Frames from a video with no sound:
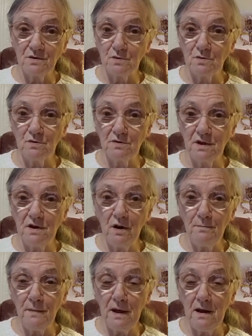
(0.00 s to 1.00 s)
so So they
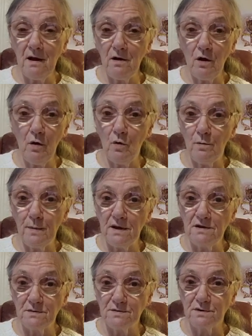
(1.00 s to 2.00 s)
not may not all
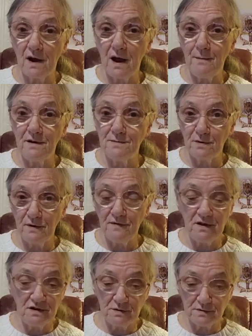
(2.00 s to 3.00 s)
be subscribers, but
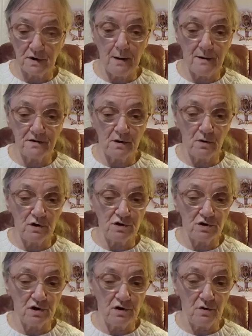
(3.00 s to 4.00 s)
if these subscribers are
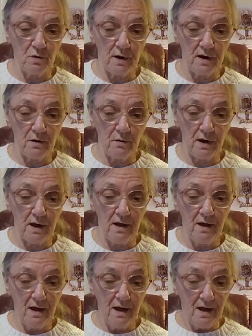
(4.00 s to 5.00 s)
watching, they'll know anyway.